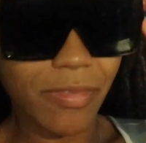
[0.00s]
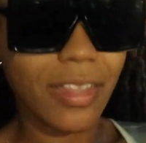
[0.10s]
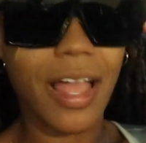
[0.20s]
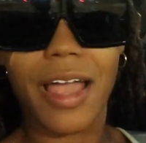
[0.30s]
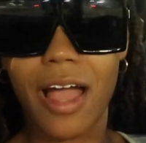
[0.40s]

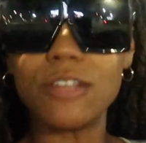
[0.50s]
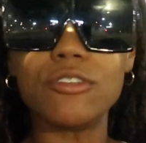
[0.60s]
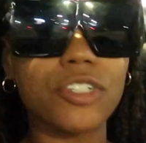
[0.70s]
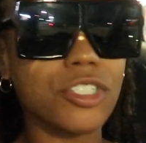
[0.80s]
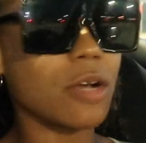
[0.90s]
Like how you
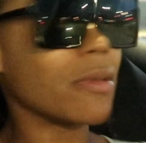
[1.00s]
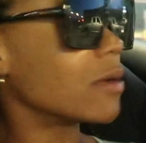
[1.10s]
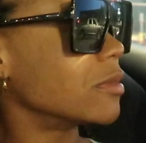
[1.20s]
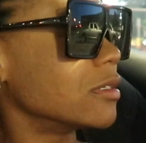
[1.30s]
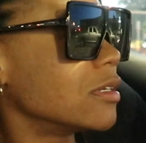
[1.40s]
treat your
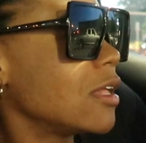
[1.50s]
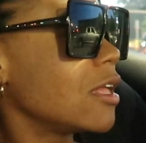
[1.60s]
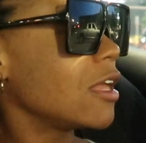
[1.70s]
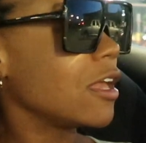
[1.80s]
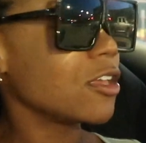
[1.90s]
mama?
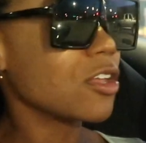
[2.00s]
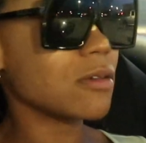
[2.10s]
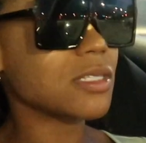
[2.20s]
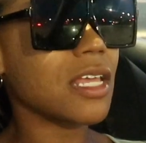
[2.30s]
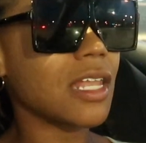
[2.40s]
You know
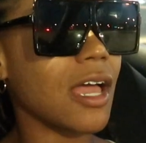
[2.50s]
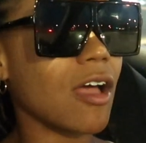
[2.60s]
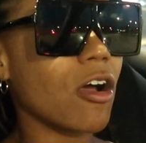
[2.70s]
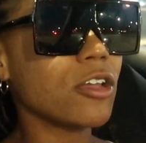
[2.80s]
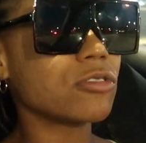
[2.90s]
what I'm saying? Like
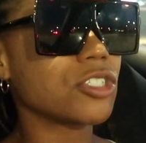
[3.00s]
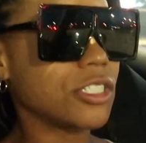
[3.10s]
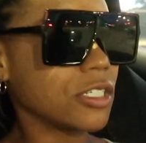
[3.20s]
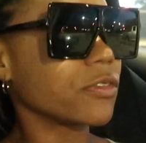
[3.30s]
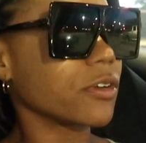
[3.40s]
are you
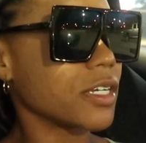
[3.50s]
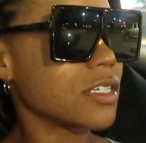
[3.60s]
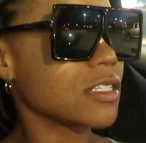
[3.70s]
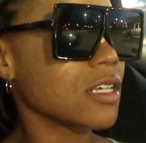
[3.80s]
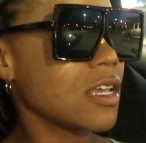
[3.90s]

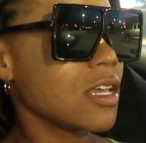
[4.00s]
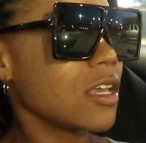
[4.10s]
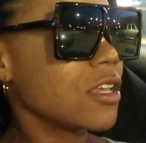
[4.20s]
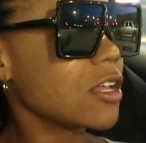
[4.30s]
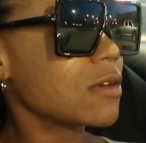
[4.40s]
chivalrous?
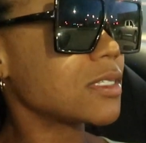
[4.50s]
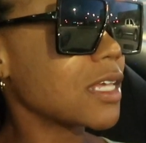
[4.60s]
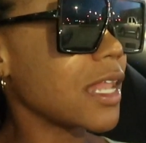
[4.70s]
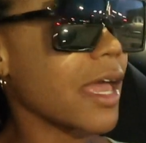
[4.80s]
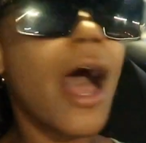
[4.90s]
You know what I'm
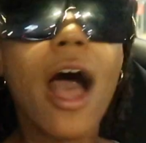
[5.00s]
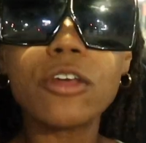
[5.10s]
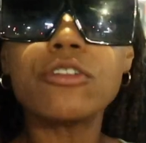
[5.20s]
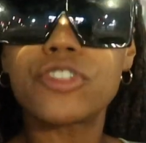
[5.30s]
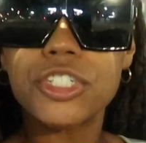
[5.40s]
saying? Like, how
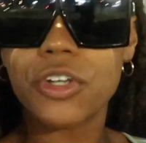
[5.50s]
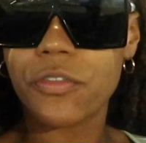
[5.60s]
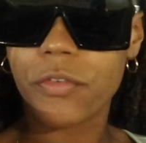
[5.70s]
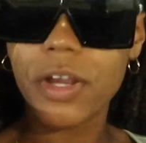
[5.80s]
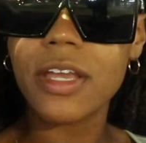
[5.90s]
do you treat your
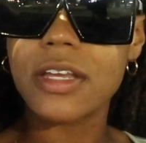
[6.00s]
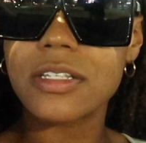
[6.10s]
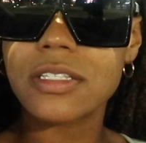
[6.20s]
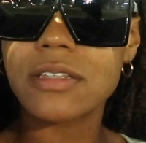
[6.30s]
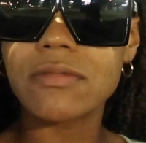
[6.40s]

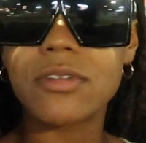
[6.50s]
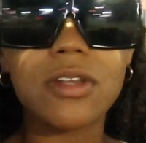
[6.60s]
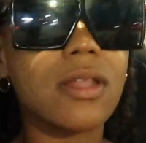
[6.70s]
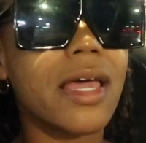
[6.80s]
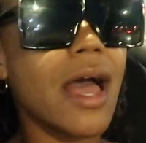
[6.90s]
friends? You
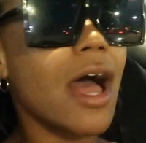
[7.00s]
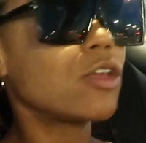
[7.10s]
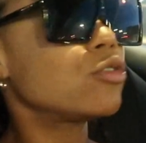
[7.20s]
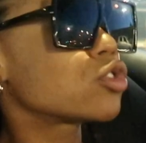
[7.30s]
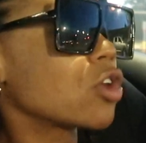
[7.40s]
know, like, how
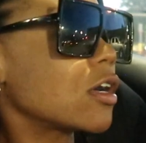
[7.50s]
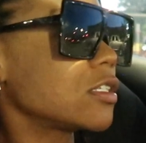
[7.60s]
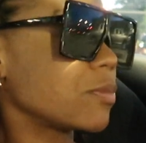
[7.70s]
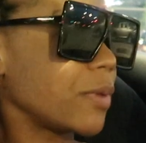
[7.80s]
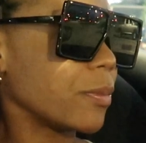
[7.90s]
do you talk
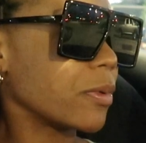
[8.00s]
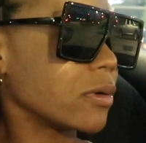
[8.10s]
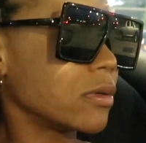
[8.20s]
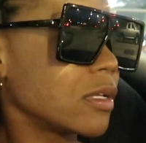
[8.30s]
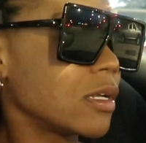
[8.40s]
to
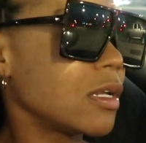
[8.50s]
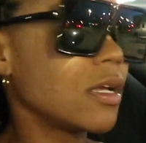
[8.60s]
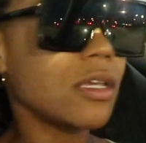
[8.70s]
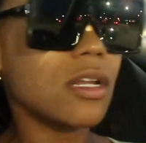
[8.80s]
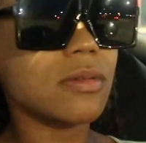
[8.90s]
people?
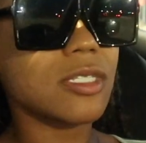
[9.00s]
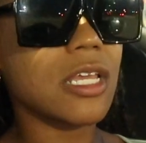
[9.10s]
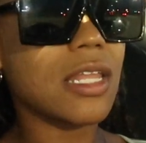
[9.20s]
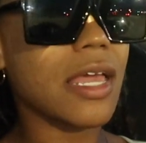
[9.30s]
You know what I'm saying?